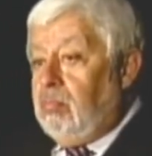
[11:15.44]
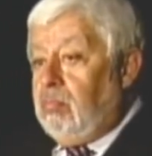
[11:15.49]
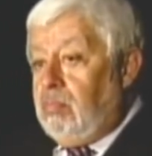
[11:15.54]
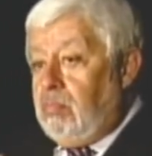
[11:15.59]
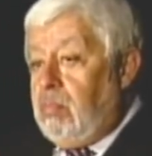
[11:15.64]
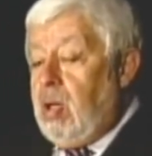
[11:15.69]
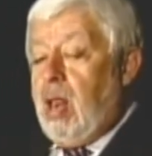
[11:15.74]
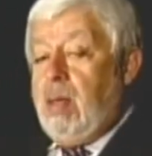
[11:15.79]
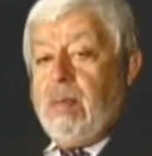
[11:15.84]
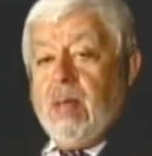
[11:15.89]

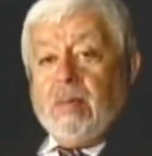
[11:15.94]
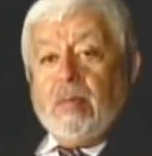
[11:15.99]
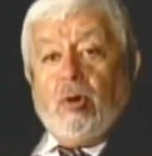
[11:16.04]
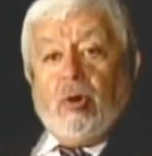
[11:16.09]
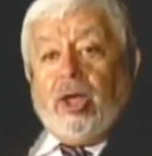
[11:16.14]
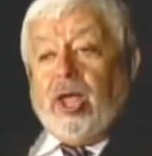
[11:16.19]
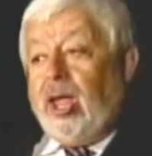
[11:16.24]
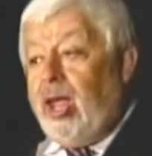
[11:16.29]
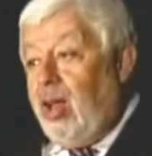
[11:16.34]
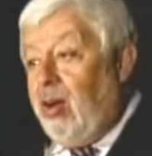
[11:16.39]
many people
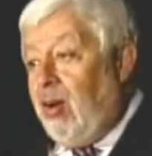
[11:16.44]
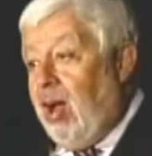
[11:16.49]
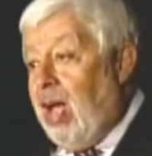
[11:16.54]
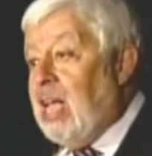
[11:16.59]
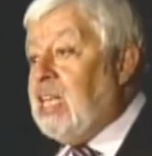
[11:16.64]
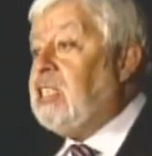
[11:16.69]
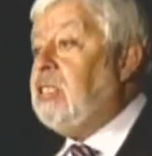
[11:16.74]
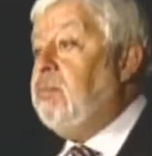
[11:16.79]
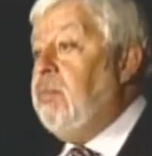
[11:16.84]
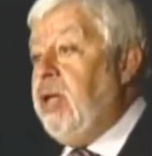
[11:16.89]
here
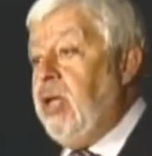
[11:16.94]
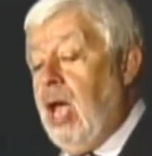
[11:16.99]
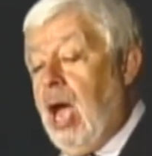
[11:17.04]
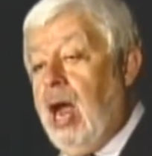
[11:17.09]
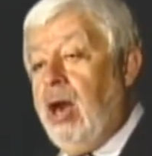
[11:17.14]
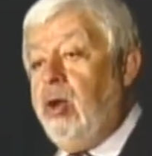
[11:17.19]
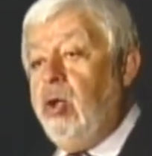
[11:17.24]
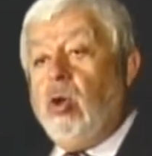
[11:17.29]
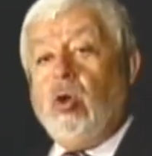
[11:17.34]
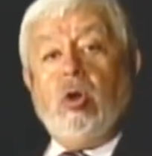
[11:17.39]
ask me,
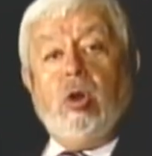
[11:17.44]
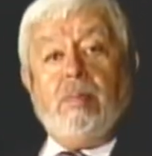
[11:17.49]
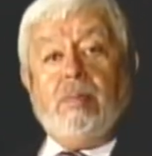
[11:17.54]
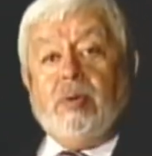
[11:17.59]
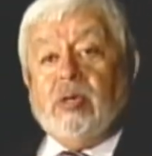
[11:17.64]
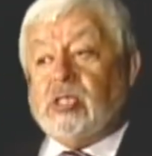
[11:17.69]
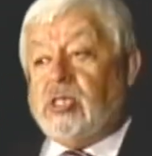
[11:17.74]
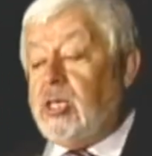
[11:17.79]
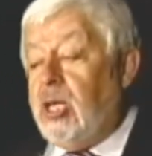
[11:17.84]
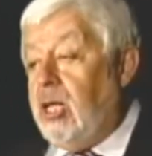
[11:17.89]
are you going to
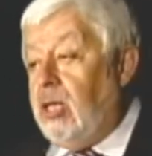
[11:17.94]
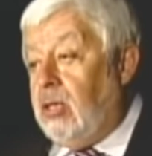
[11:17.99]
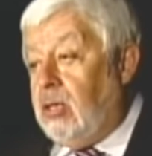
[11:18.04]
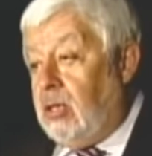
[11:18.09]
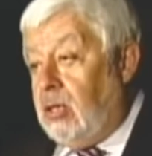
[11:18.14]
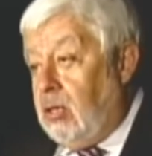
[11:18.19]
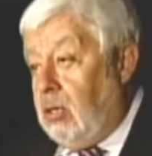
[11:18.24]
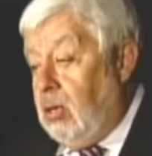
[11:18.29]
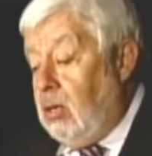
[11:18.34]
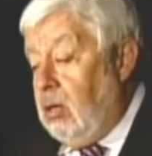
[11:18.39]
present
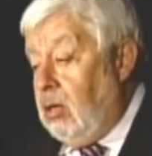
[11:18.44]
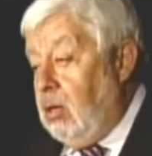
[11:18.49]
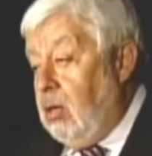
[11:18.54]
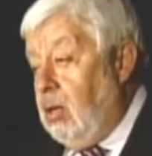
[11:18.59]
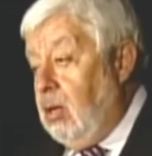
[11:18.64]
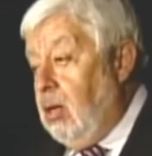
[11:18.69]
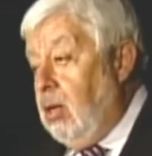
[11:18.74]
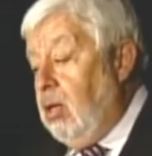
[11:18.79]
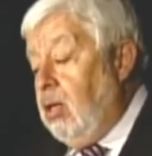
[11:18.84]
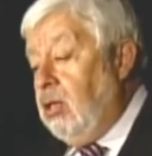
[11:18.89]

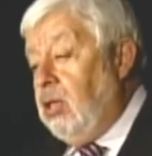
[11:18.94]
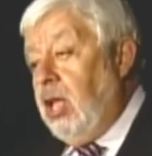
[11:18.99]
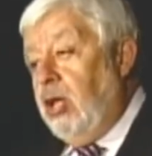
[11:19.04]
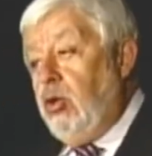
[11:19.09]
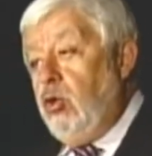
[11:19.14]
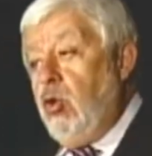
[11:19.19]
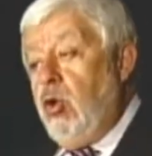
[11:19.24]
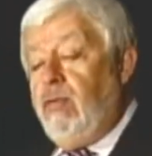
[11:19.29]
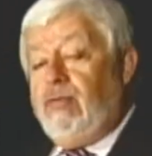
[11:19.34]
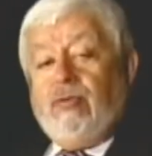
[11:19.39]
the
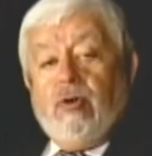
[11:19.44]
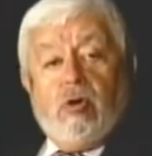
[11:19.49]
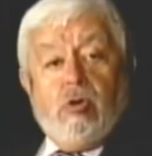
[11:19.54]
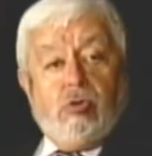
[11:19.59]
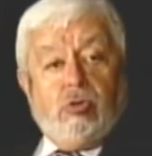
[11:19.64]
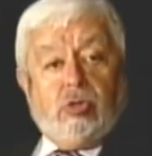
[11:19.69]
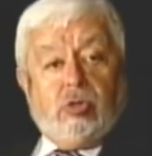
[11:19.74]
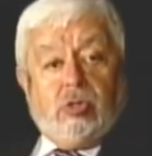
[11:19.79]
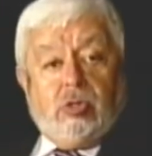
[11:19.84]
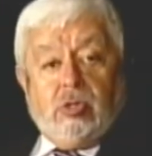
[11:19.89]

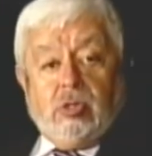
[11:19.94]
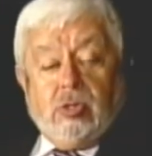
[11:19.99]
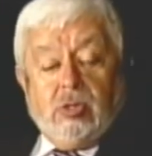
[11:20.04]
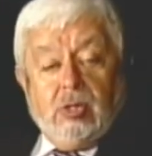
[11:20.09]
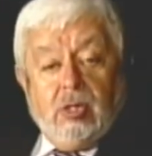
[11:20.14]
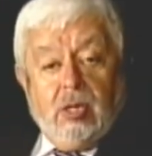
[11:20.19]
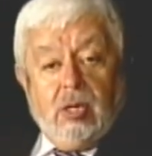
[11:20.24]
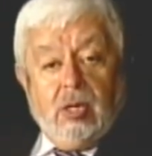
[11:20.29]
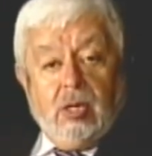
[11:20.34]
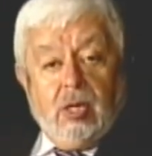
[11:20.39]
UFOs
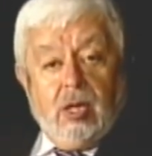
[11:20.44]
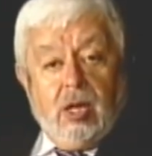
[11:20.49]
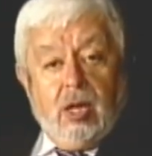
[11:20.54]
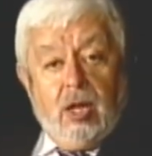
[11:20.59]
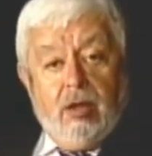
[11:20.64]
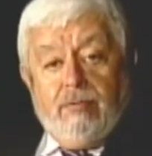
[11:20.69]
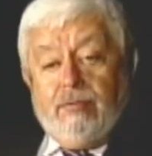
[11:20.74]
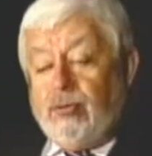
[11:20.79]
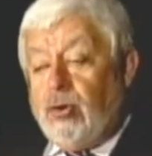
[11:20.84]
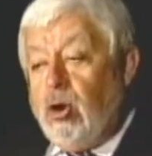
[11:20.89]

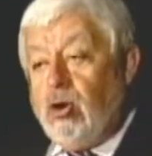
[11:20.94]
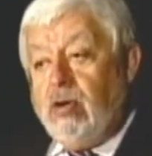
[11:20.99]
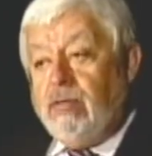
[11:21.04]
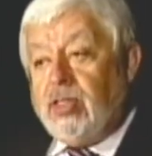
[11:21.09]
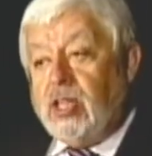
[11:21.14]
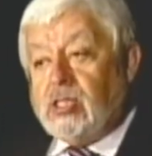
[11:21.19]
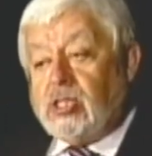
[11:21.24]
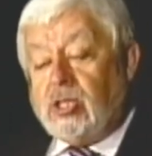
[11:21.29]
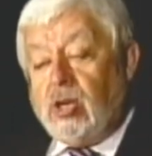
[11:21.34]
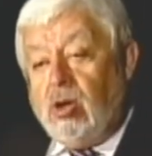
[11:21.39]
in front of
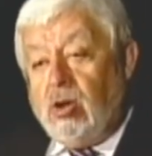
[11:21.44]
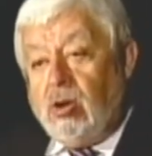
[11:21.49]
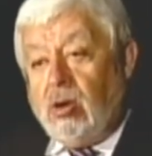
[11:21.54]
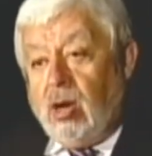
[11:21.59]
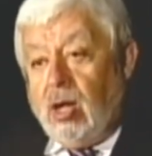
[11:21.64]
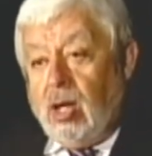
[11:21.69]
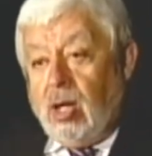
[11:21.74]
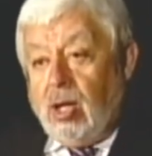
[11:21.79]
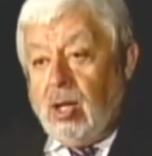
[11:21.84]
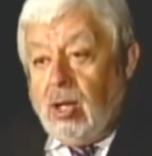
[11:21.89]
the
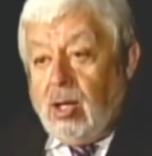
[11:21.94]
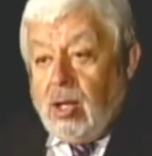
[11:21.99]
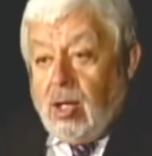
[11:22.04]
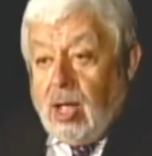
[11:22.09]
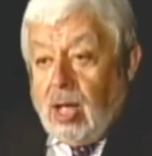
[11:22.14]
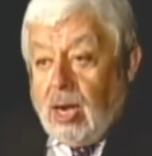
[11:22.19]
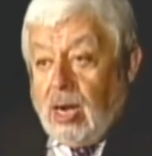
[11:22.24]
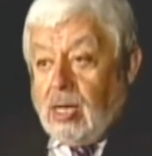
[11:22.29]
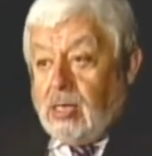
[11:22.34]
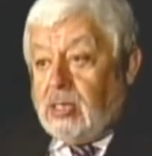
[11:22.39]
sun?
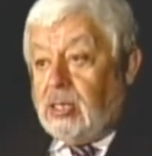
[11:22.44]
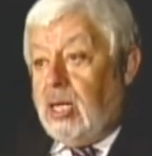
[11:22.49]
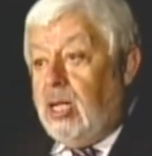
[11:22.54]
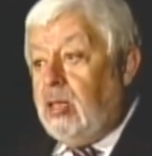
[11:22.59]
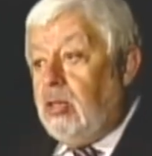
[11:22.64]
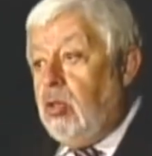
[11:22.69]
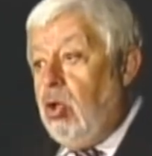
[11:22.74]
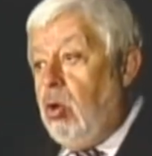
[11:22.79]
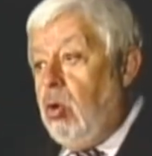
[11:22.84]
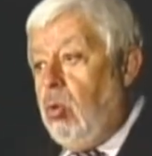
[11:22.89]
And I
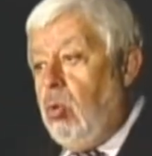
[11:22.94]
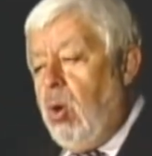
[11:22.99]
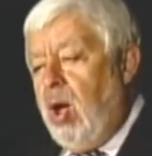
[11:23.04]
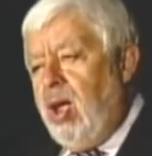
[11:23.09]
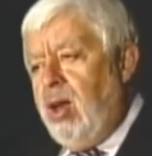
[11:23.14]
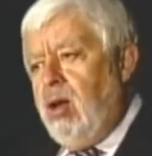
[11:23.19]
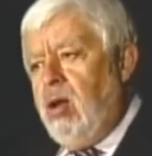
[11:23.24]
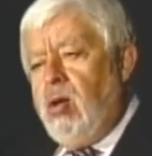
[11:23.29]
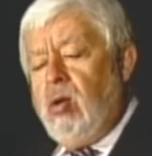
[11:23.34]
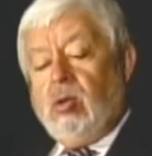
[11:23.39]
said, no,
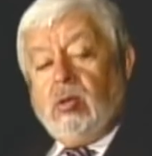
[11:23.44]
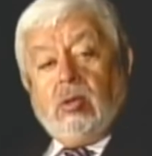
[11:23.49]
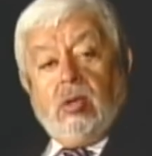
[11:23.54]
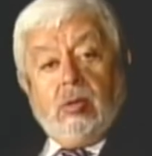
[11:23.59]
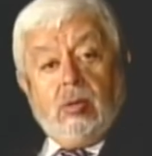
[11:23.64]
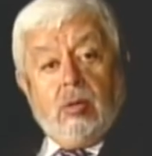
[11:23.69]
why not?